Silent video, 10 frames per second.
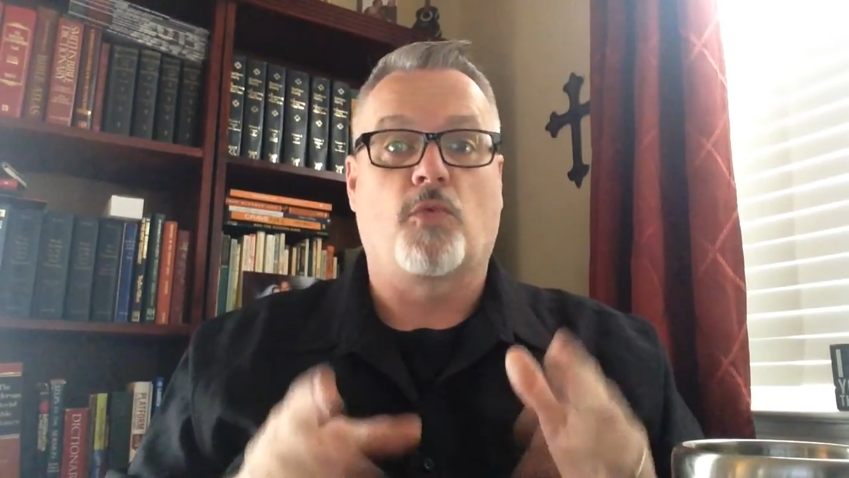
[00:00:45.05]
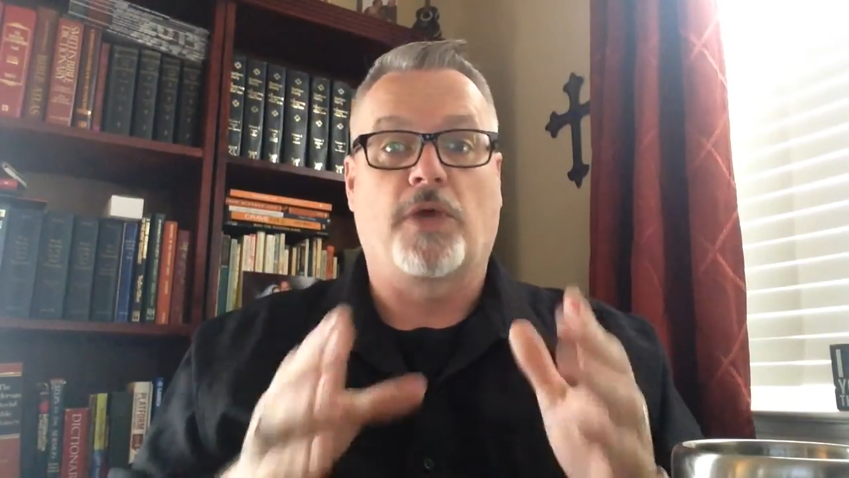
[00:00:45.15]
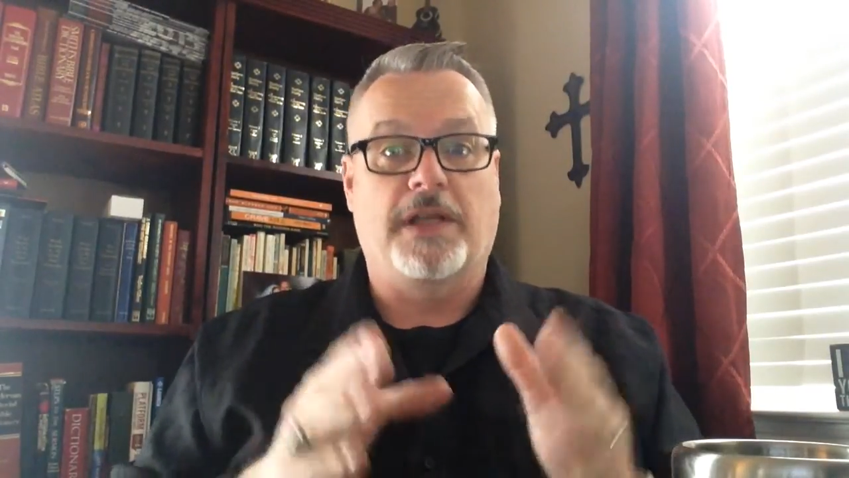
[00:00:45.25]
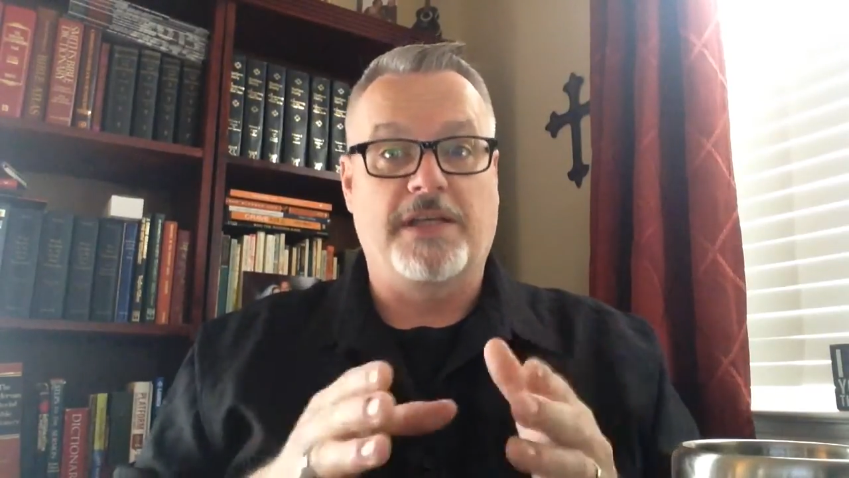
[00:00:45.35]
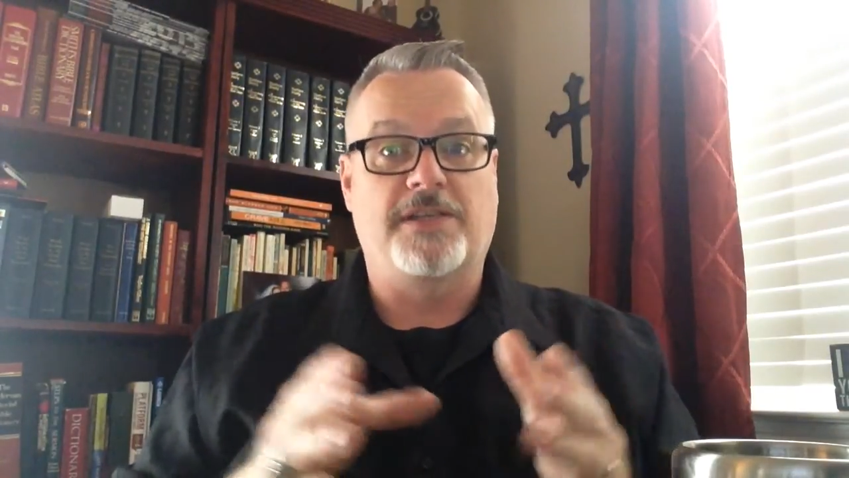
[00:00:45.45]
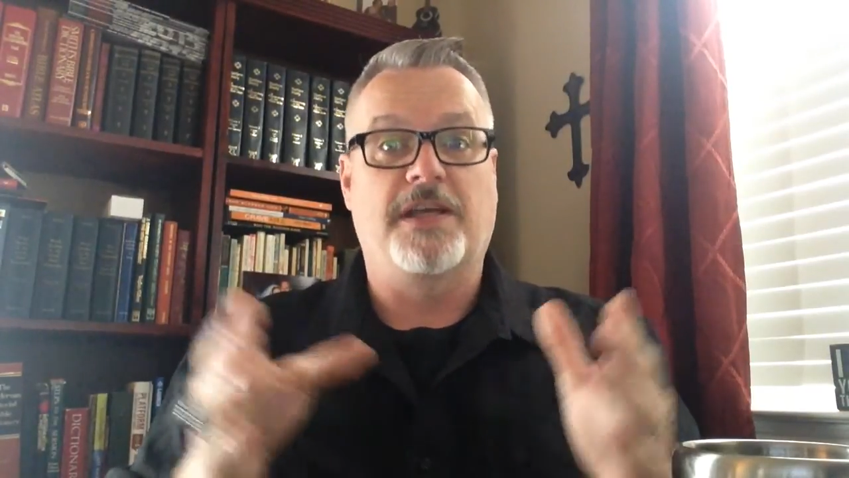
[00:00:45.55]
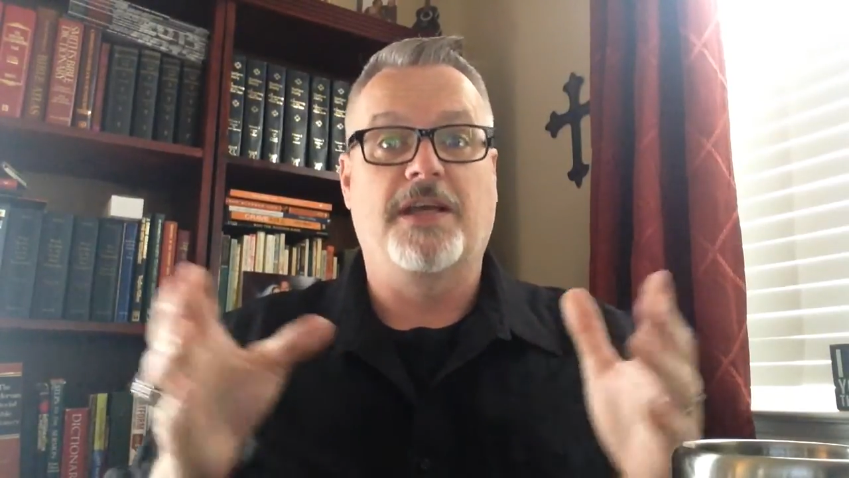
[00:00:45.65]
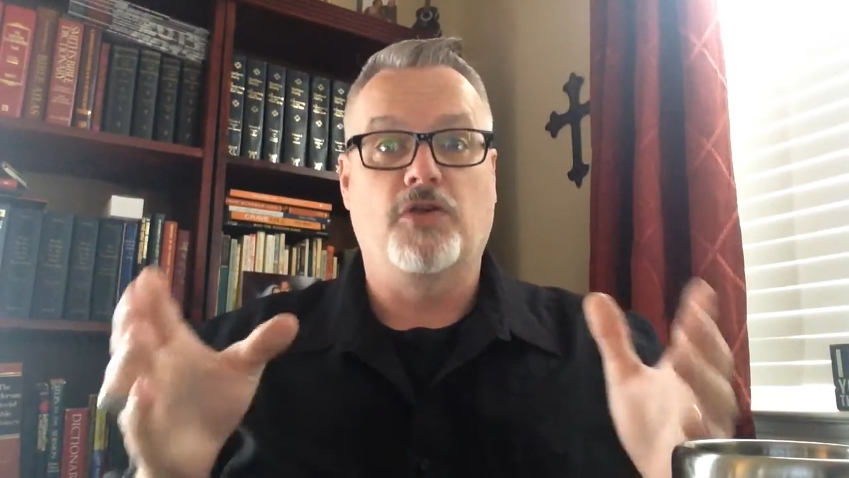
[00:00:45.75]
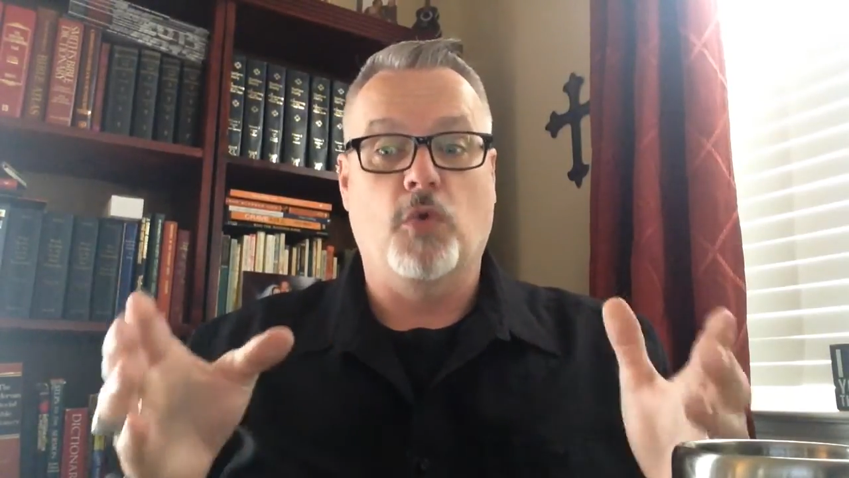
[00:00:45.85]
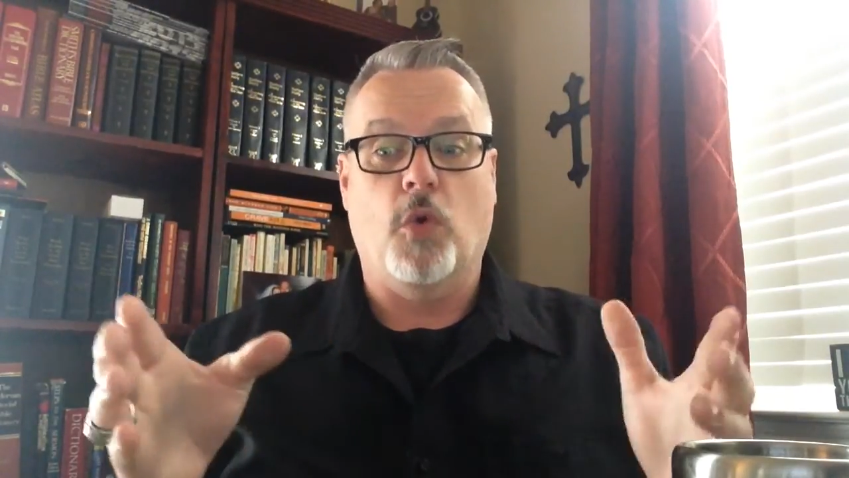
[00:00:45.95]

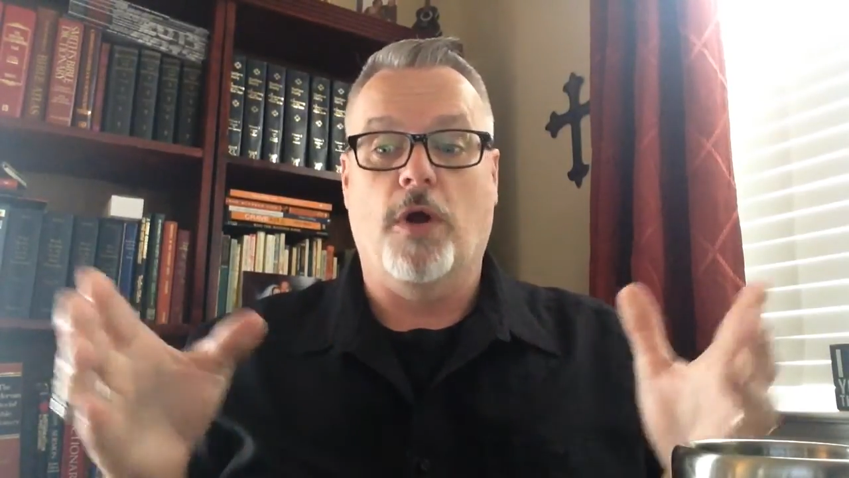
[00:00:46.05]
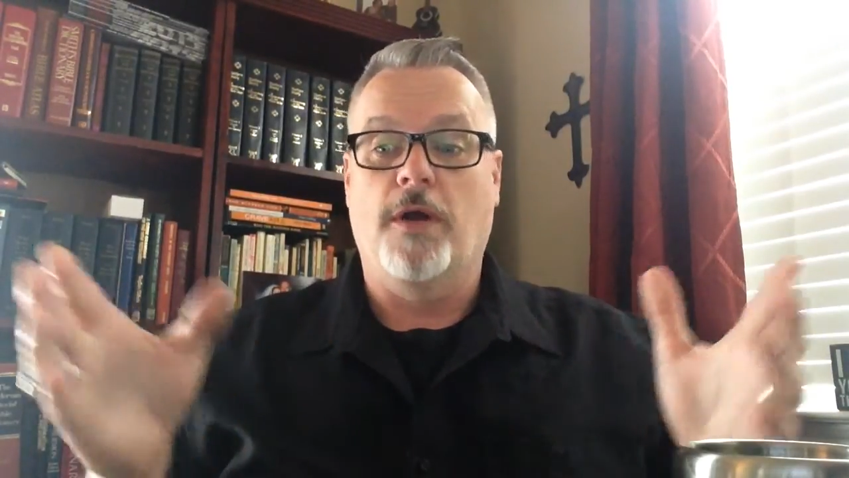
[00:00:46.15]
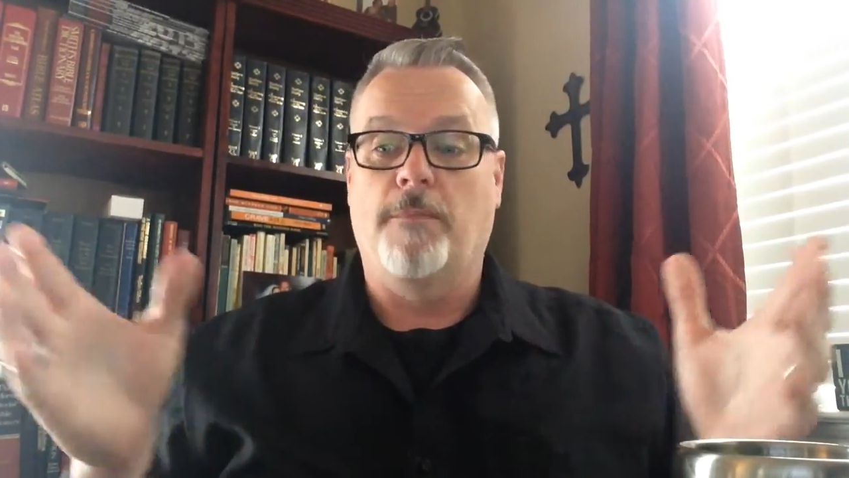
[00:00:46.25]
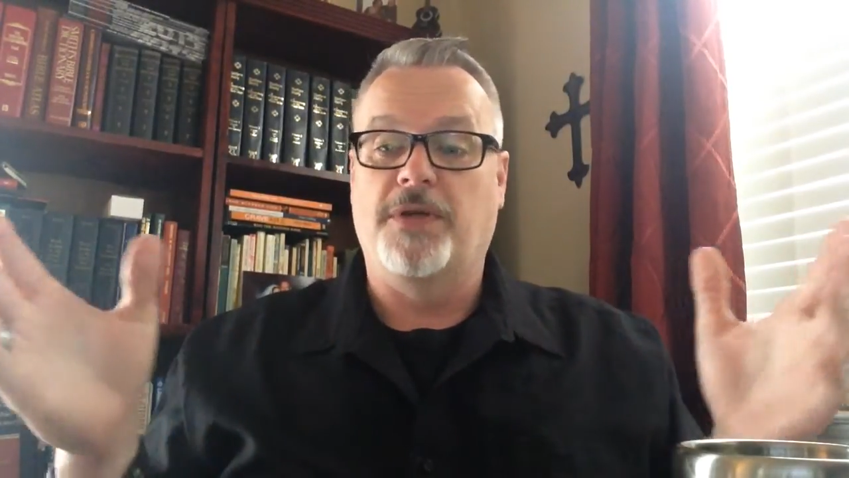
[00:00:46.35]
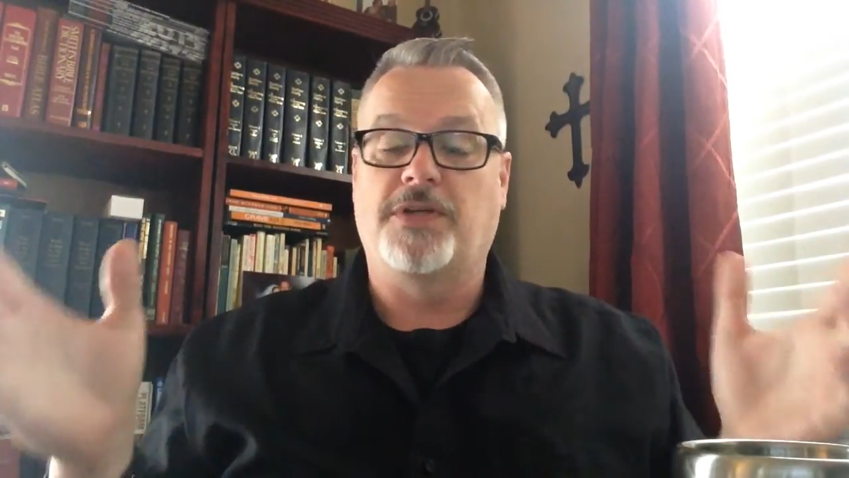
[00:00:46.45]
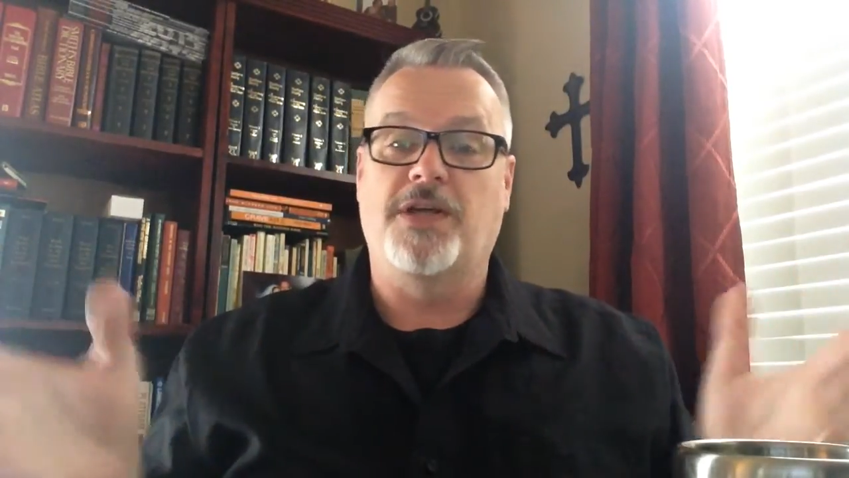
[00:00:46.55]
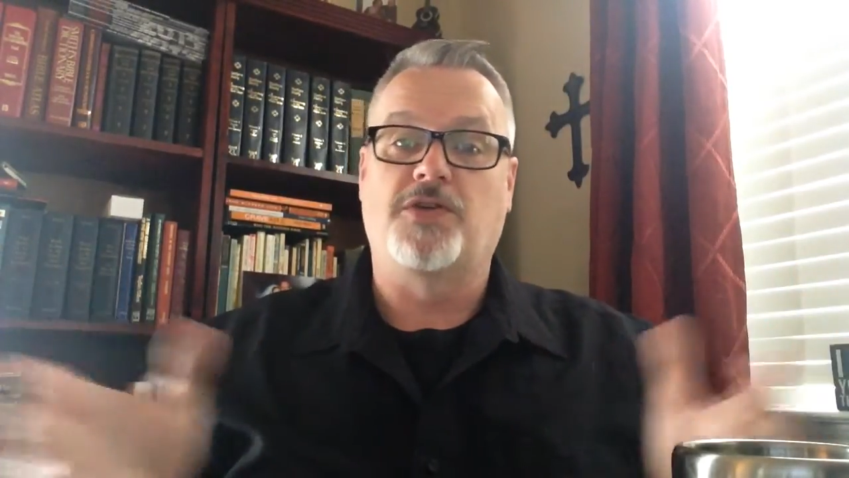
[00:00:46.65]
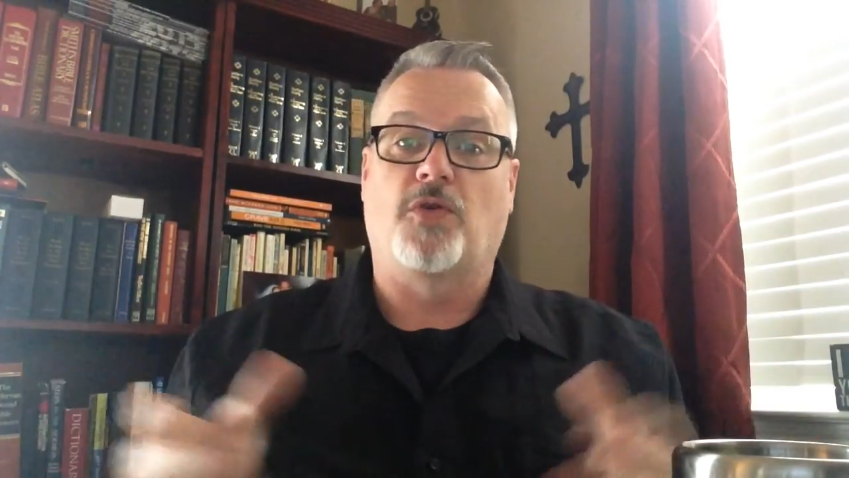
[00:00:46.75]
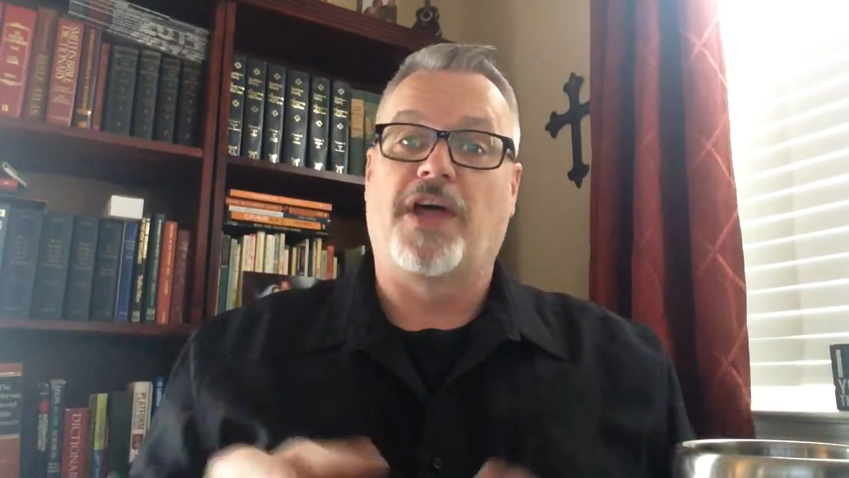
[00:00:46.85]
Releasing Your Potential.